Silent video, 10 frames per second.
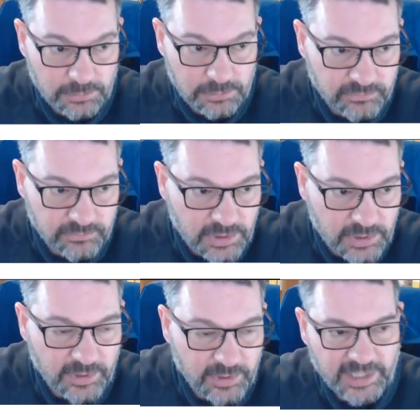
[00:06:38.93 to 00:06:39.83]
might
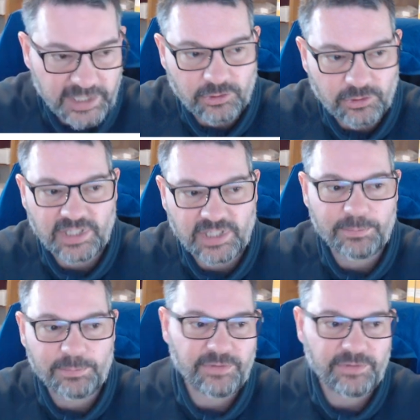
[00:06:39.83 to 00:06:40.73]
not even be
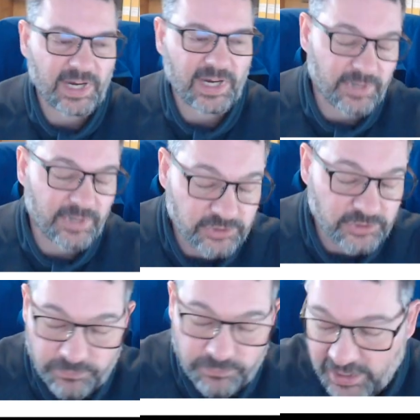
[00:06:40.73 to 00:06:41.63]
5,000
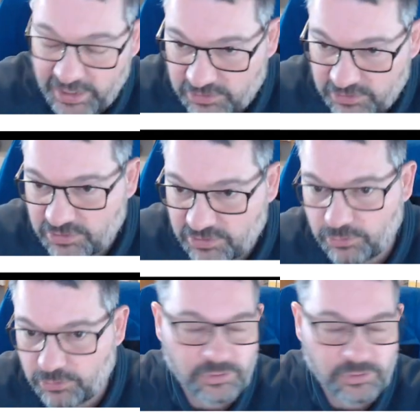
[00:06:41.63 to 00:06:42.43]
finds to do.